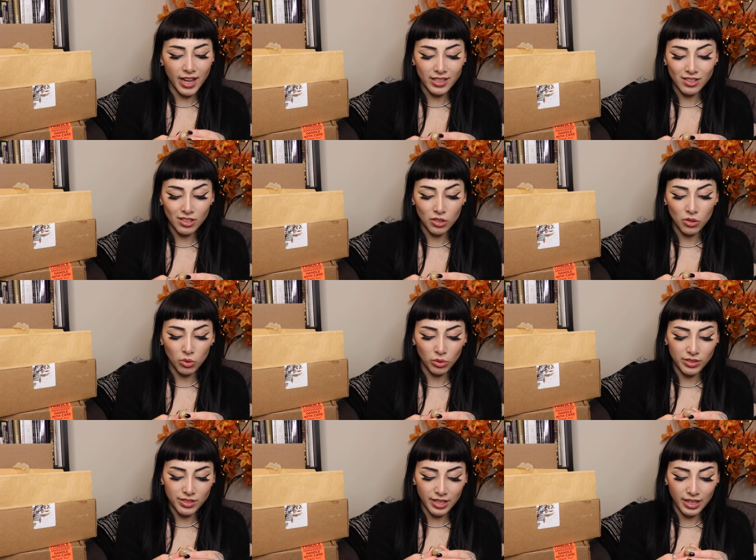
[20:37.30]
that's the
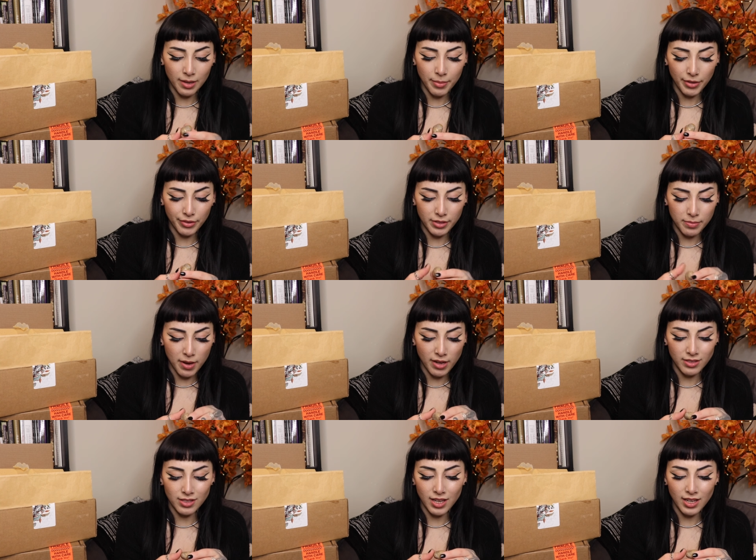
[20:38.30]
coolest thing about this
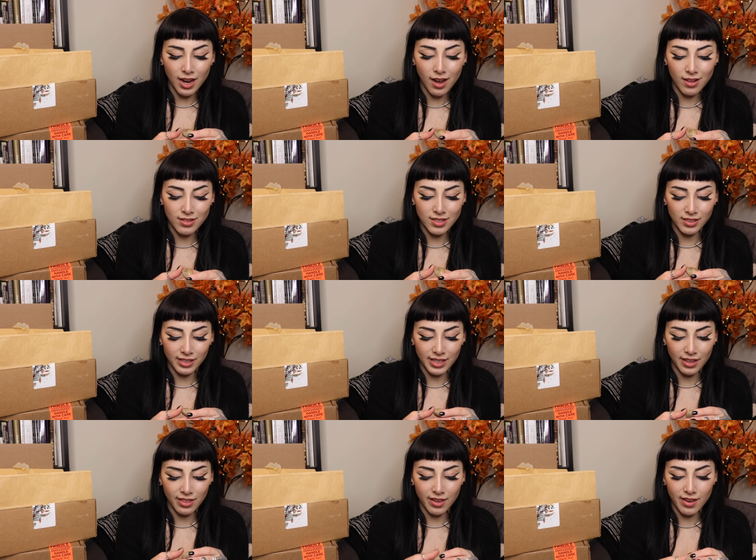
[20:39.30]
box is I constantly
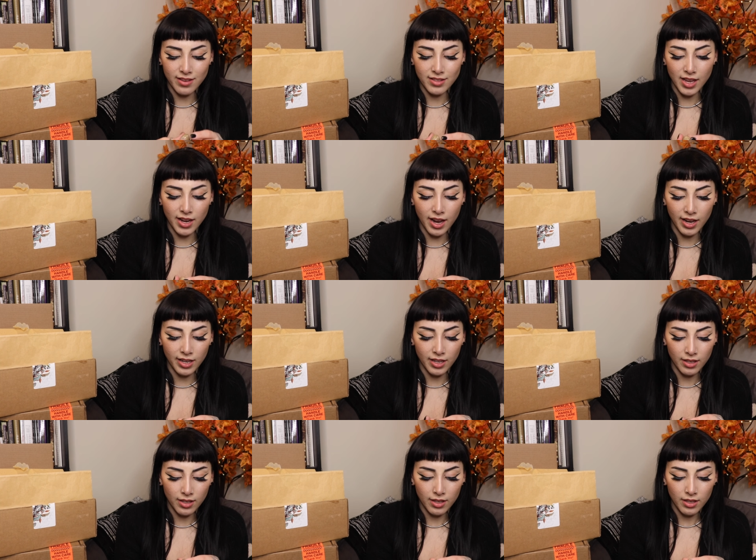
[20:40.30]
get things and I
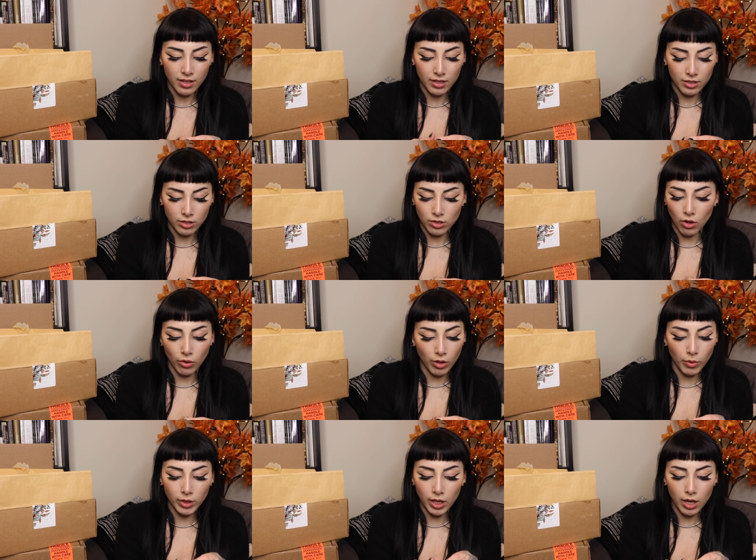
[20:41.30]
don't know
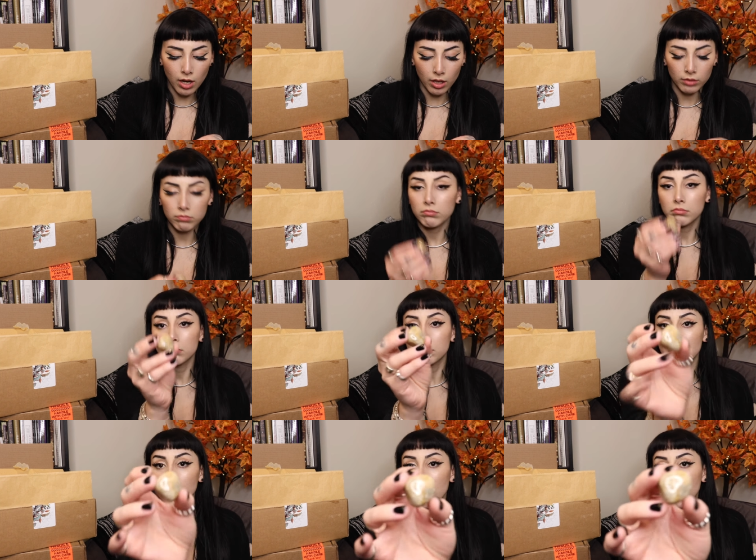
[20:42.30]
what they are.
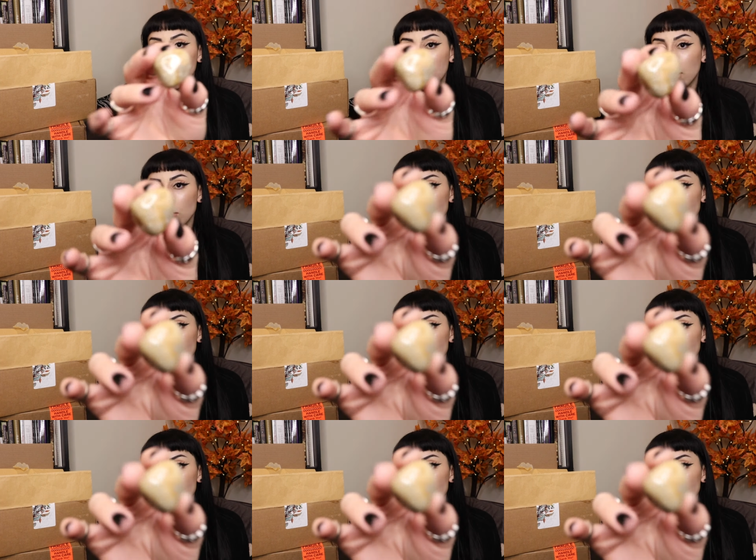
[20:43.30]
I'll